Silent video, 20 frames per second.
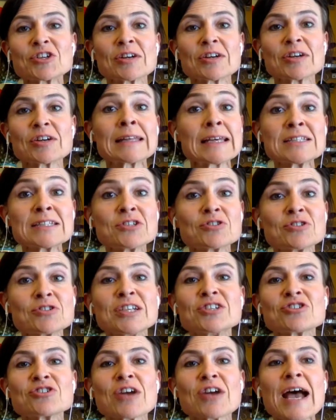unless your
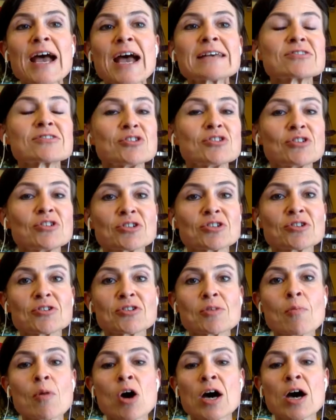teacher asks you to turn
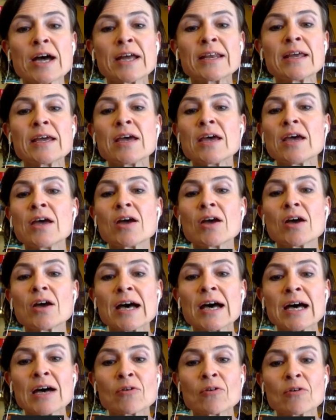them on
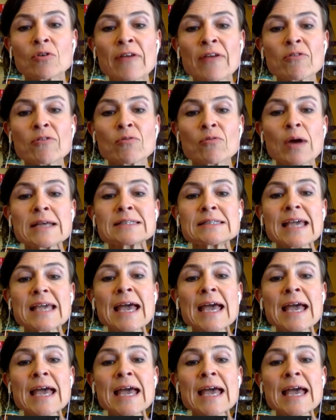or otherwise.